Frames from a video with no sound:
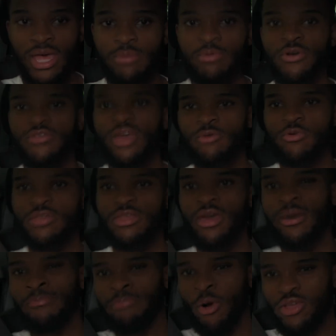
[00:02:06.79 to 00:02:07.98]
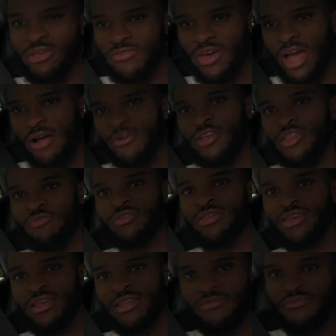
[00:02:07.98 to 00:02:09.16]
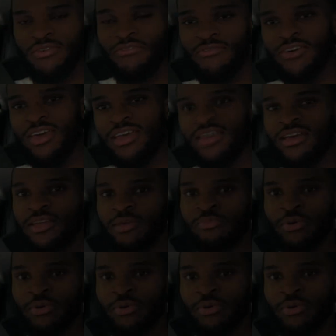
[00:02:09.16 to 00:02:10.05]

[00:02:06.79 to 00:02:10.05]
because they want to embody the characteristics of the thing, the